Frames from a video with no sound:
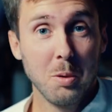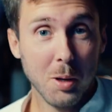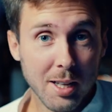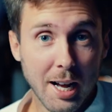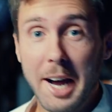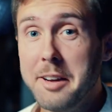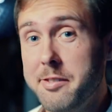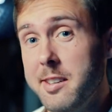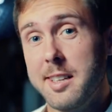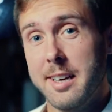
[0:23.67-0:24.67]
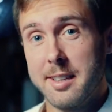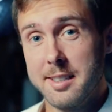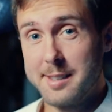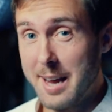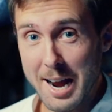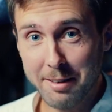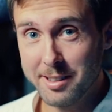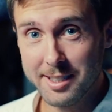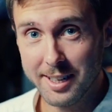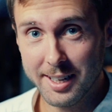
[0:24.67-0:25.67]
Well, I feel like this
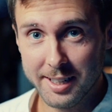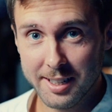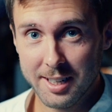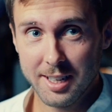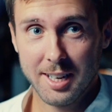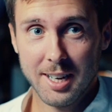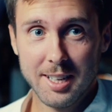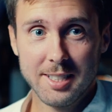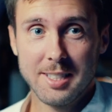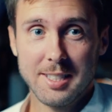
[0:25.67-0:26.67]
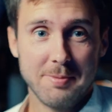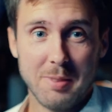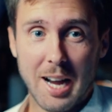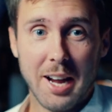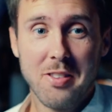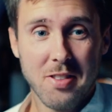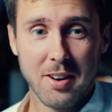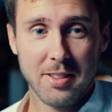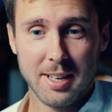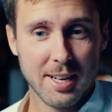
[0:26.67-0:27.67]
every day. And I
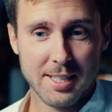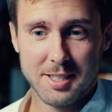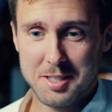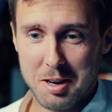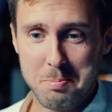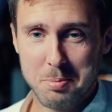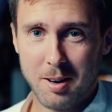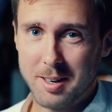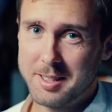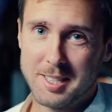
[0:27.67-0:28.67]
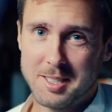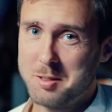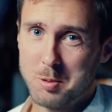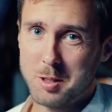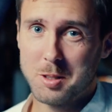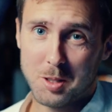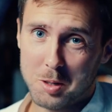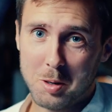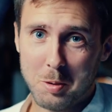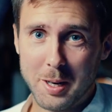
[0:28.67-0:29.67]
thought that at some point this would
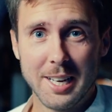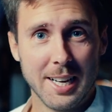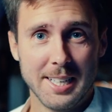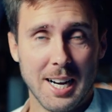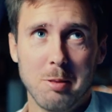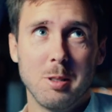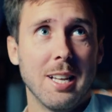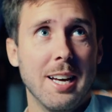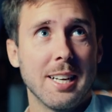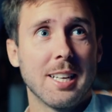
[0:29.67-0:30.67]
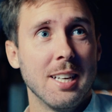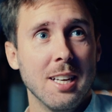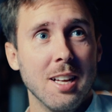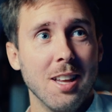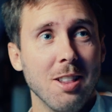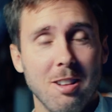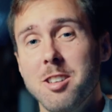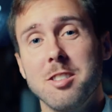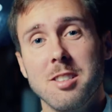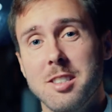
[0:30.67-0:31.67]
go away and I would like
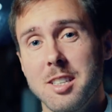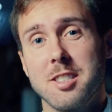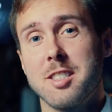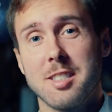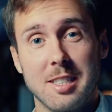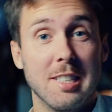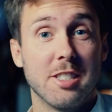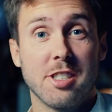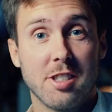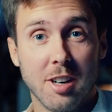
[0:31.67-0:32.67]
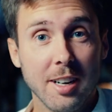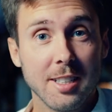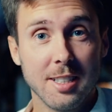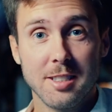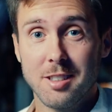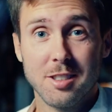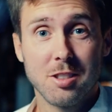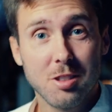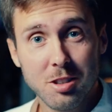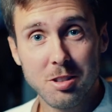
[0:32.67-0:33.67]
learn to just get started and
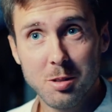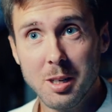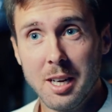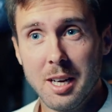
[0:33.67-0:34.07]
just do.